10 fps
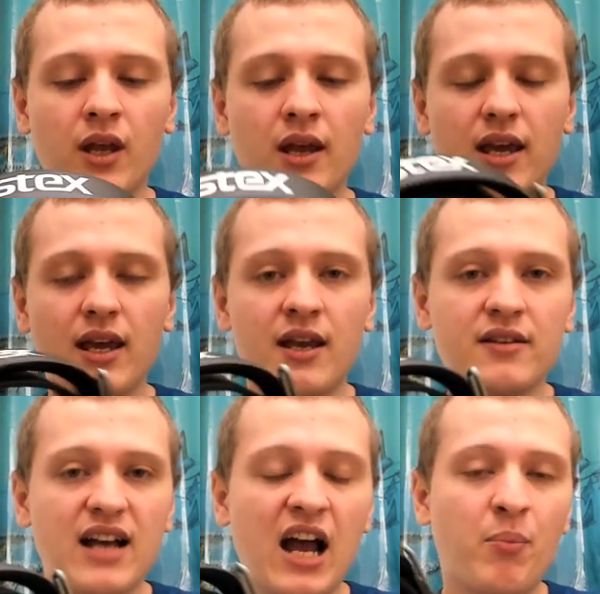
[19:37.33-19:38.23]
is
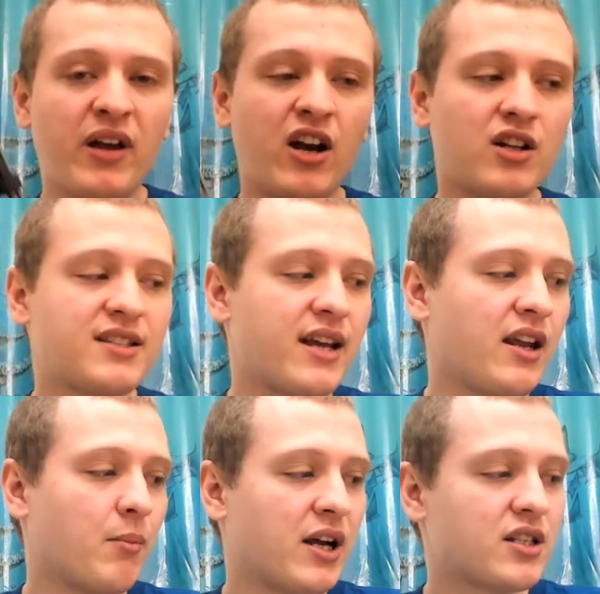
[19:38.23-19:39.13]
I plan on sending
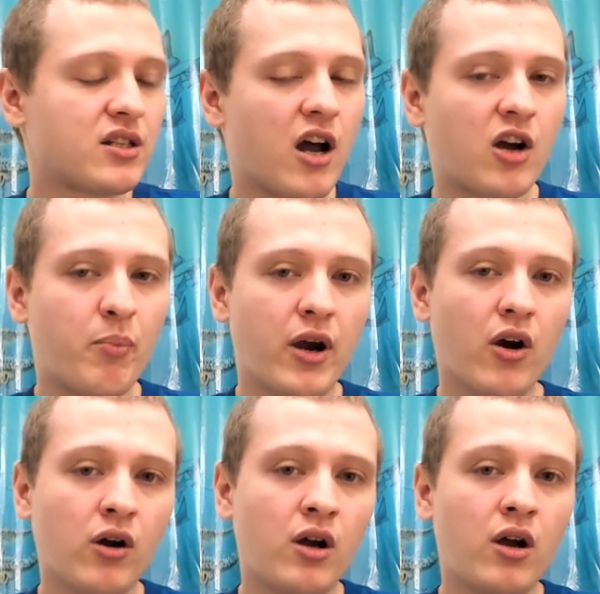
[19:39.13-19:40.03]
my stock pair
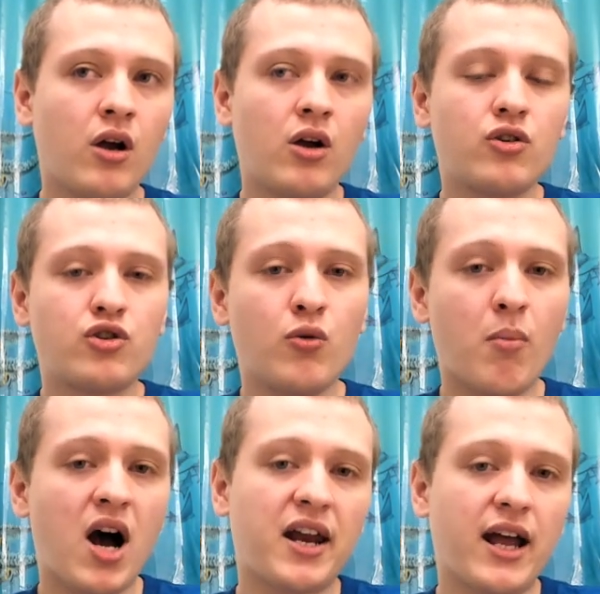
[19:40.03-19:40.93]
to
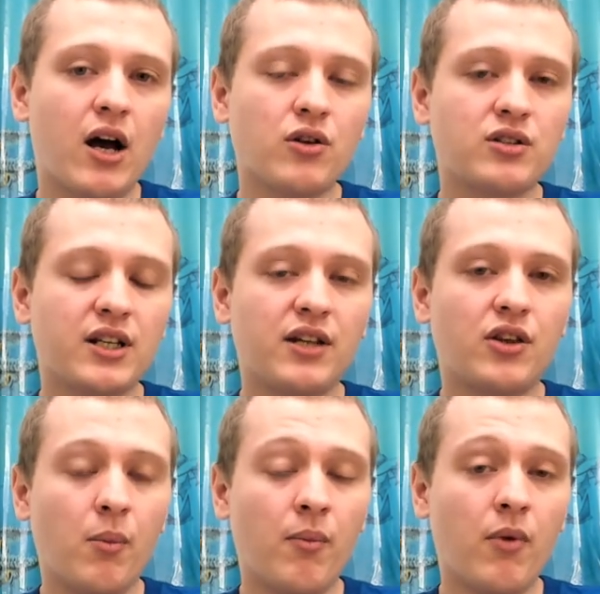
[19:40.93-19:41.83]
Mod House to get
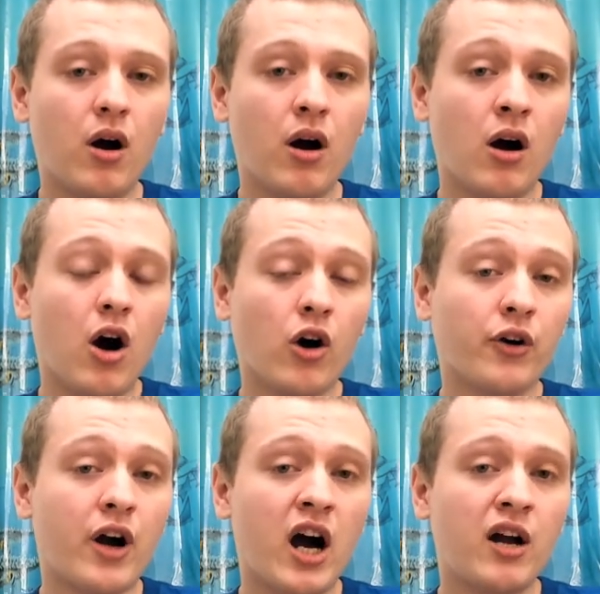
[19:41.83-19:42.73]
them
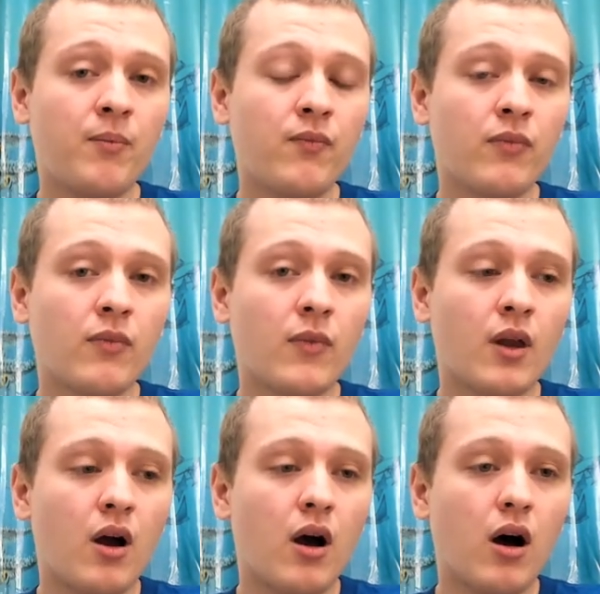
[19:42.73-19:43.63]
Argon
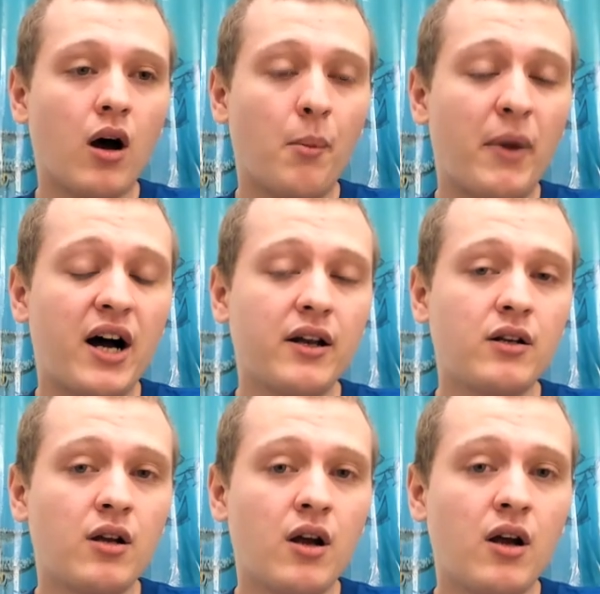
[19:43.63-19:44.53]
modded,
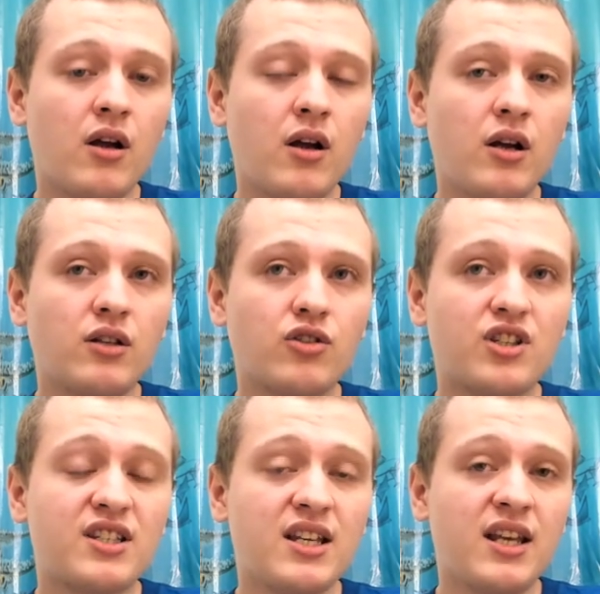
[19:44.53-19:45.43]
to
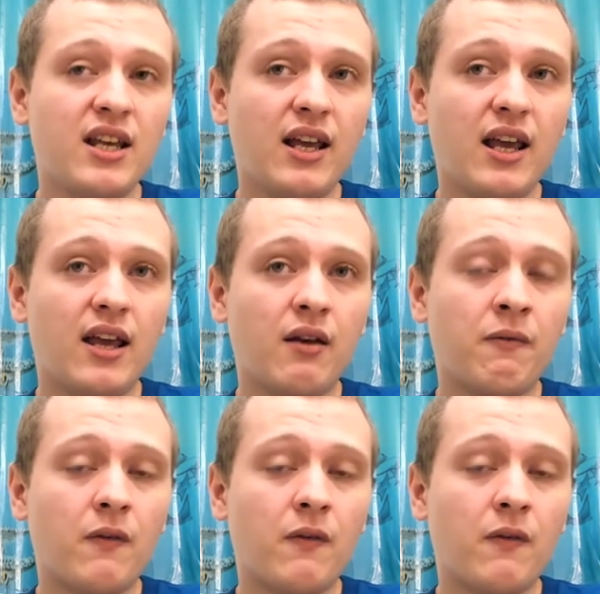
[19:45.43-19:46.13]
see if